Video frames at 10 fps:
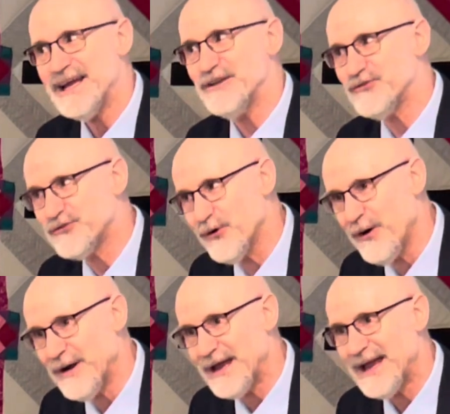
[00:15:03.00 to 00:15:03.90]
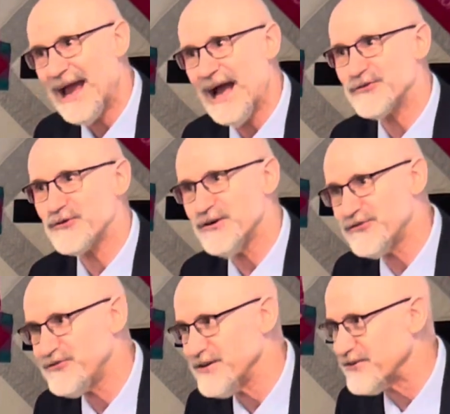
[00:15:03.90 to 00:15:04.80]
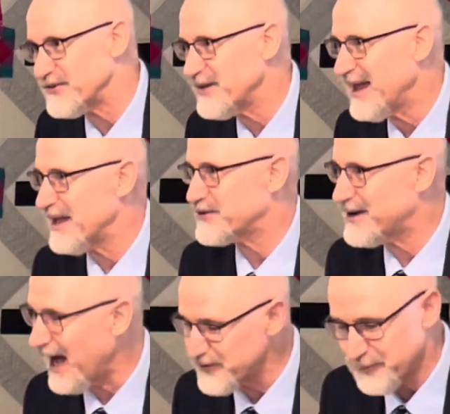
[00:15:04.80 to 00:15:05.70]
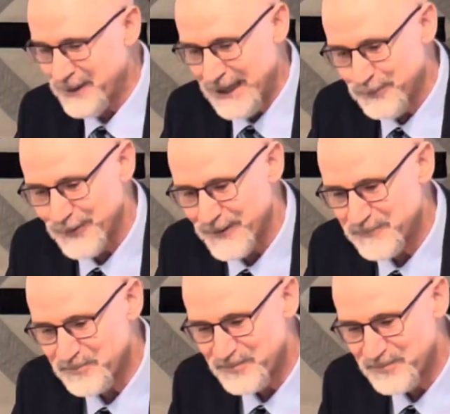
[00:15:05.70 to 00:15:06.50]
enjoy as Christians, as God's people.